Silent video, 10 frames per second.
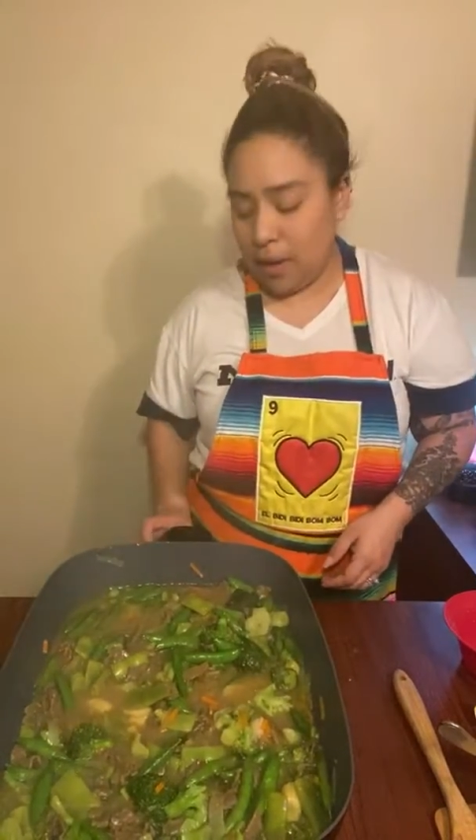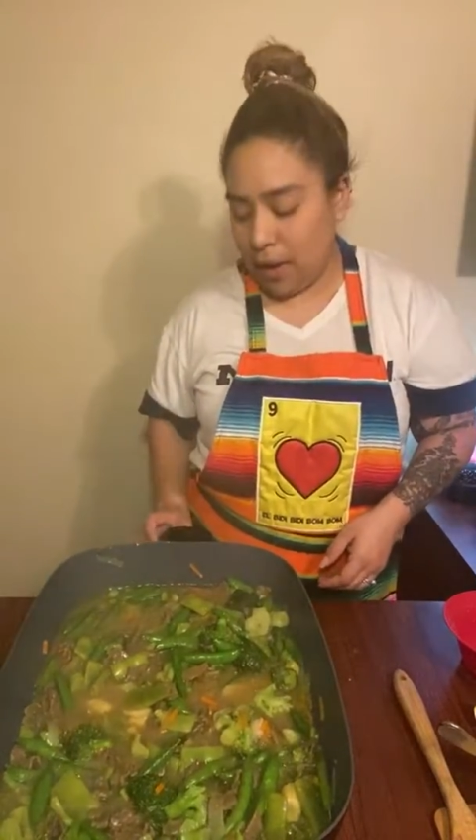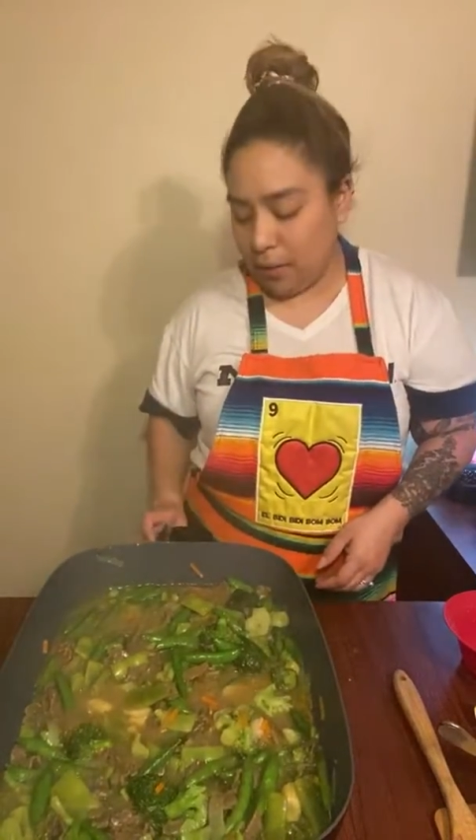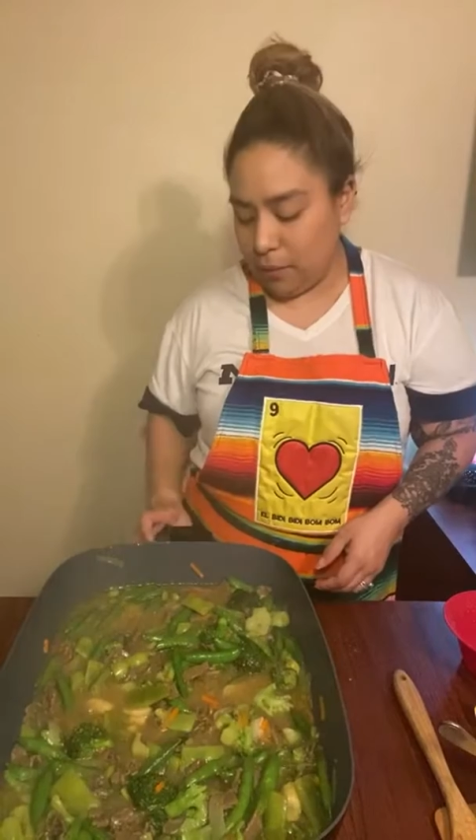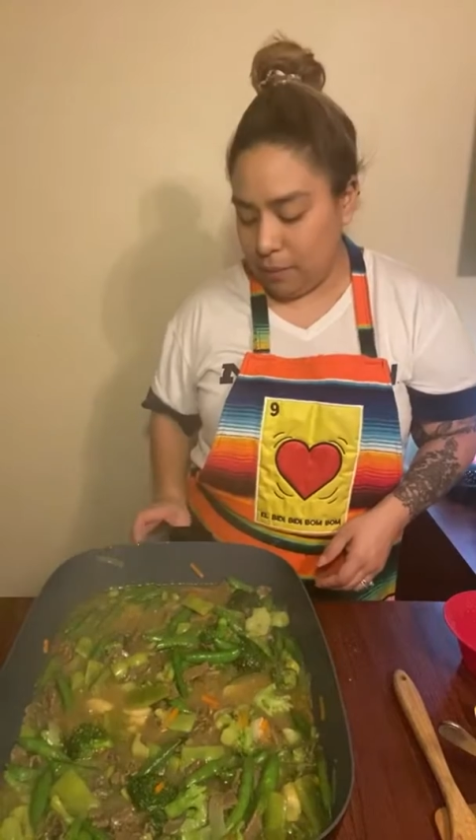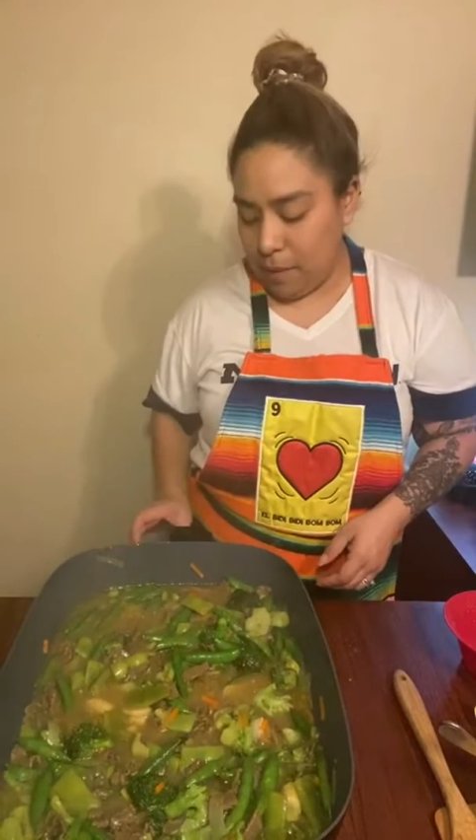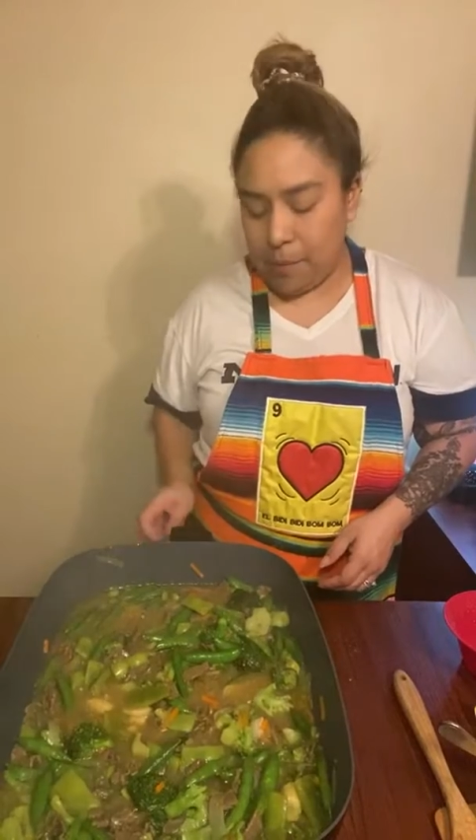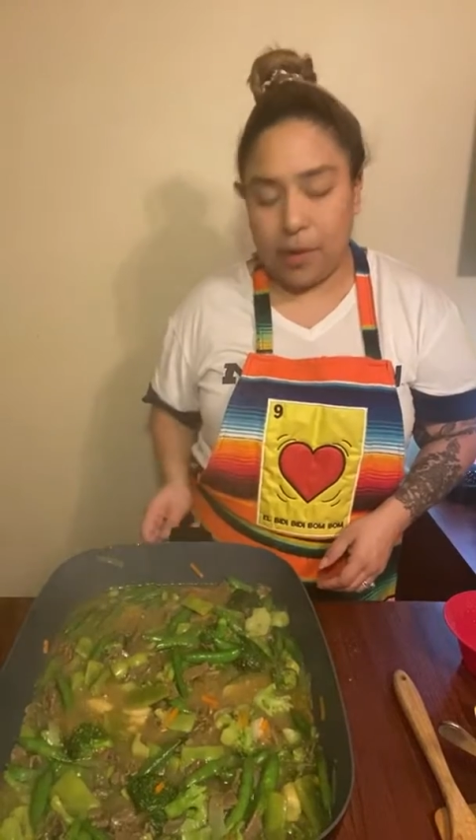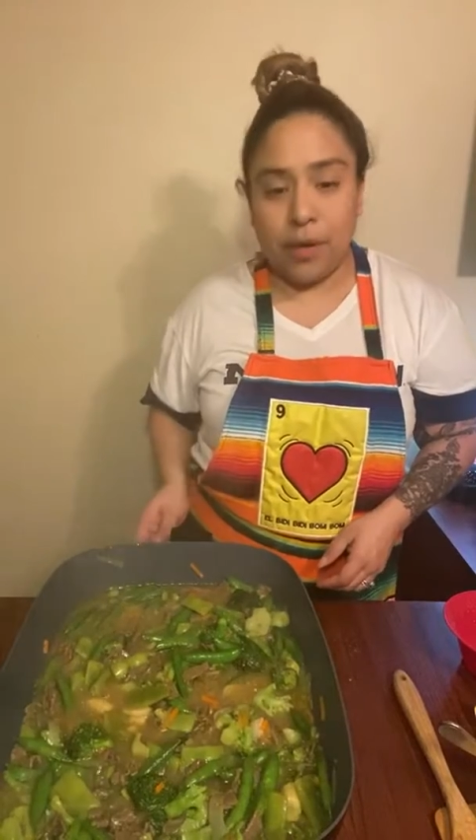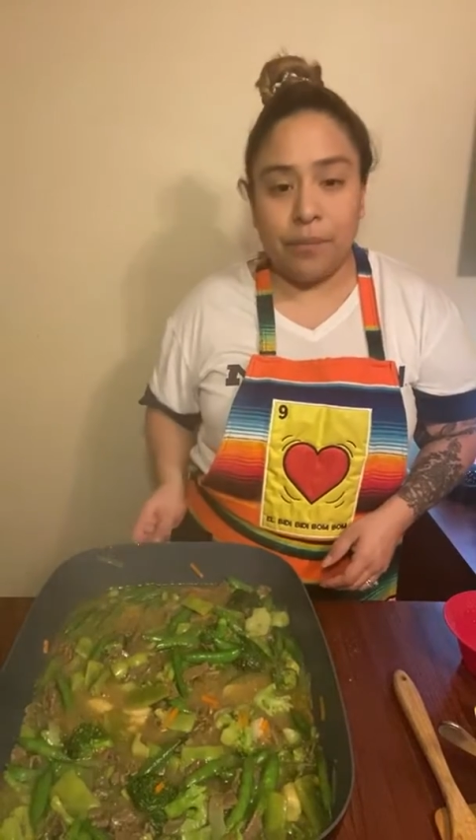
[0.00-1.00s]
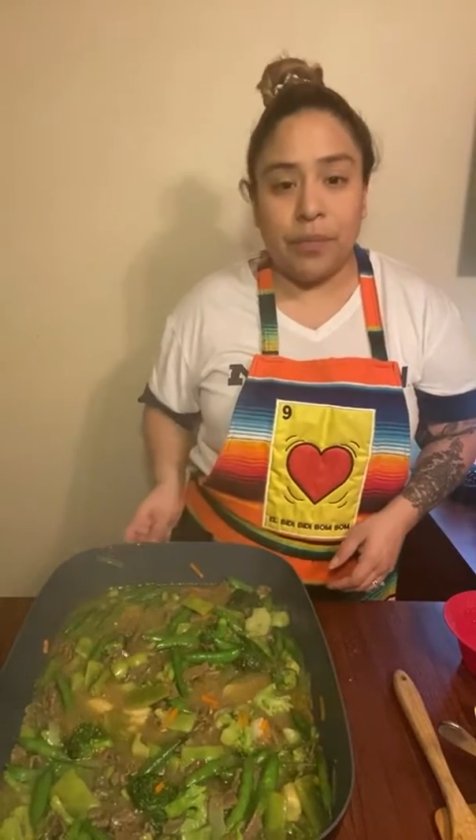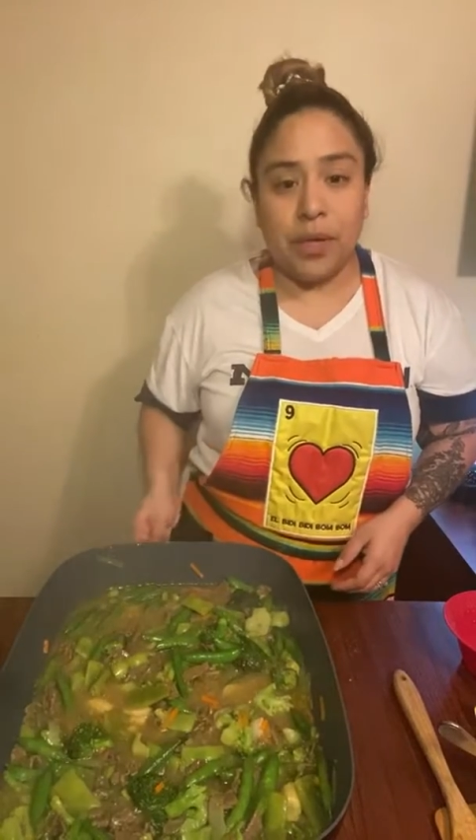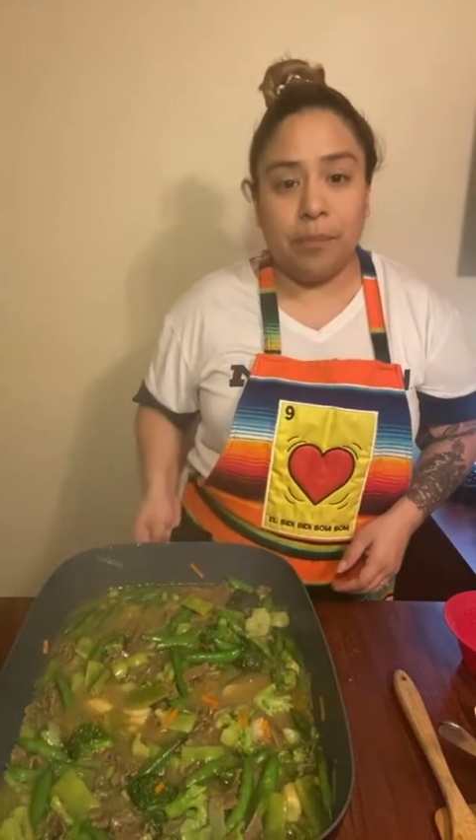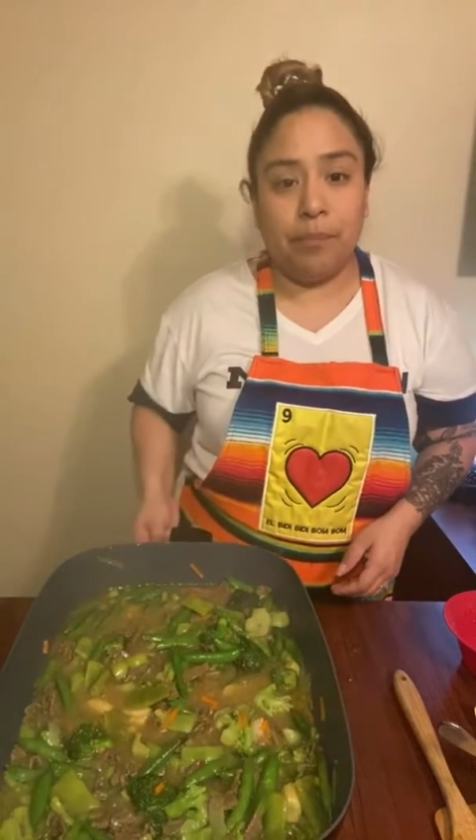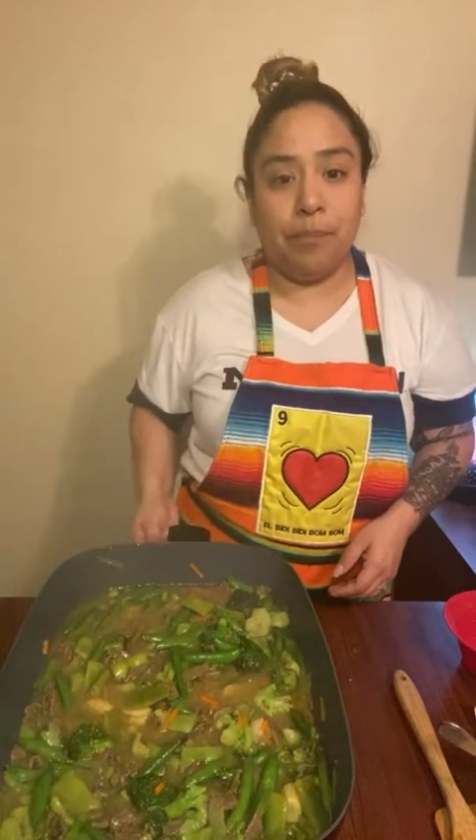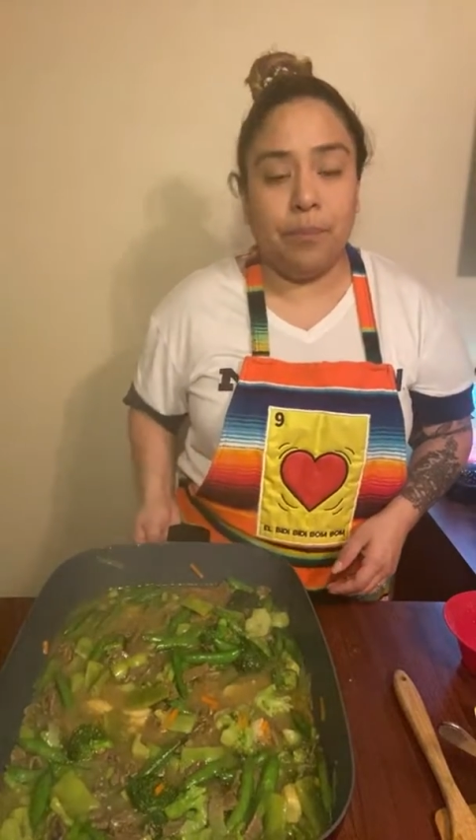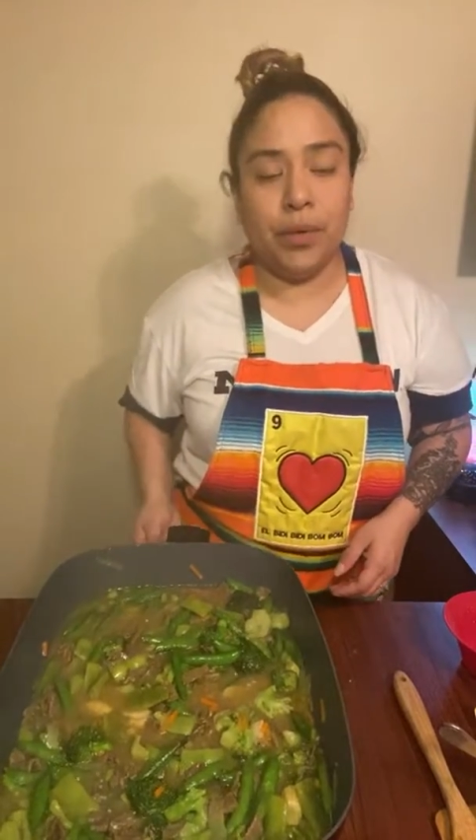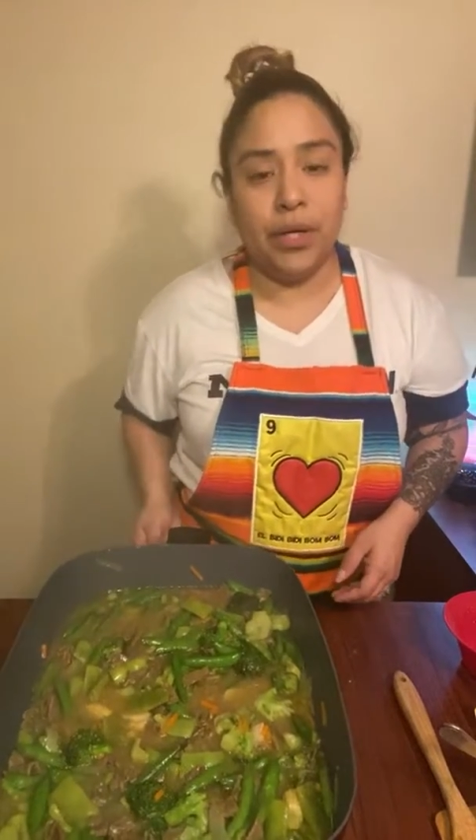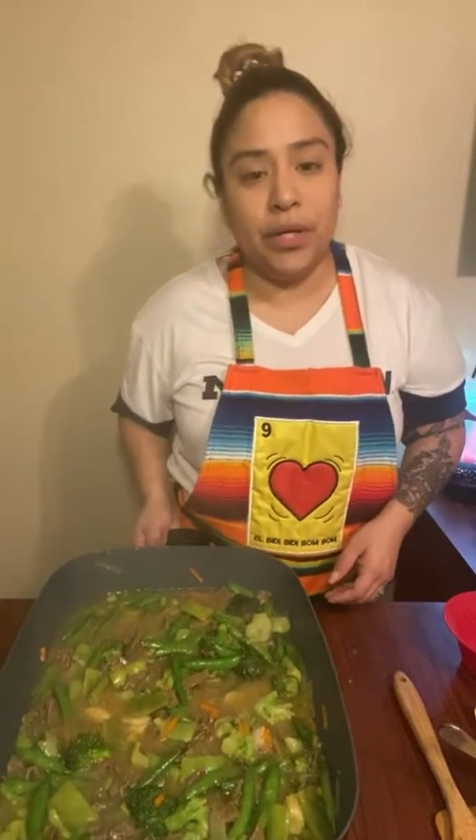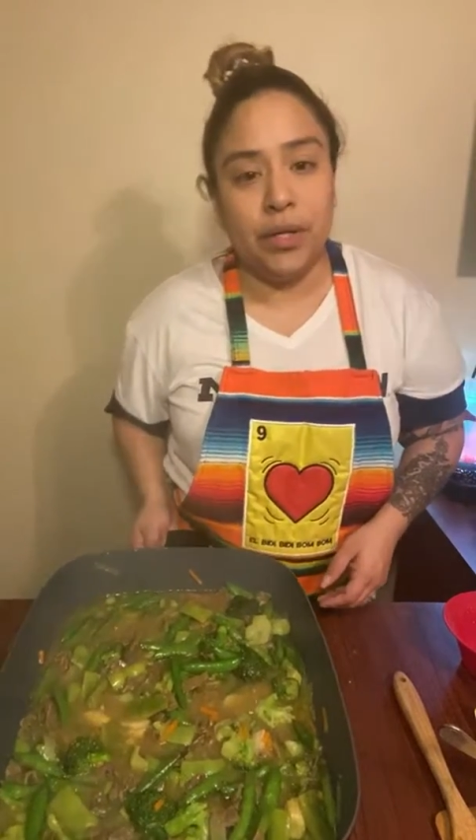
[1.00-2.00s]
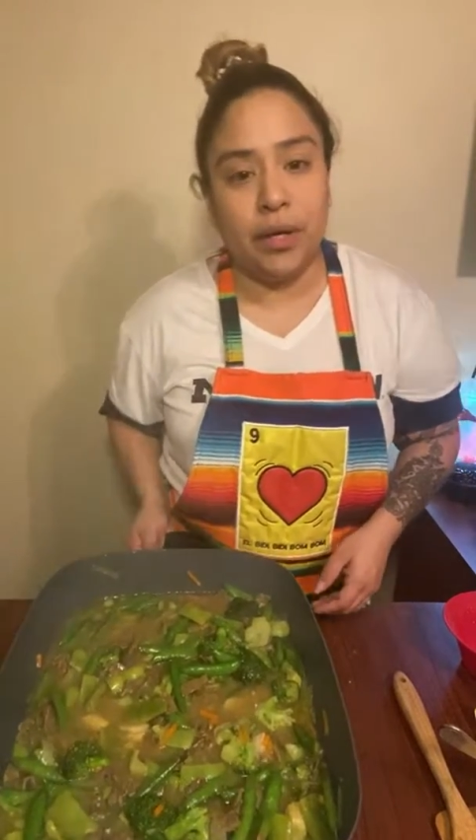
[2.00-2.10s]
And remember, put in the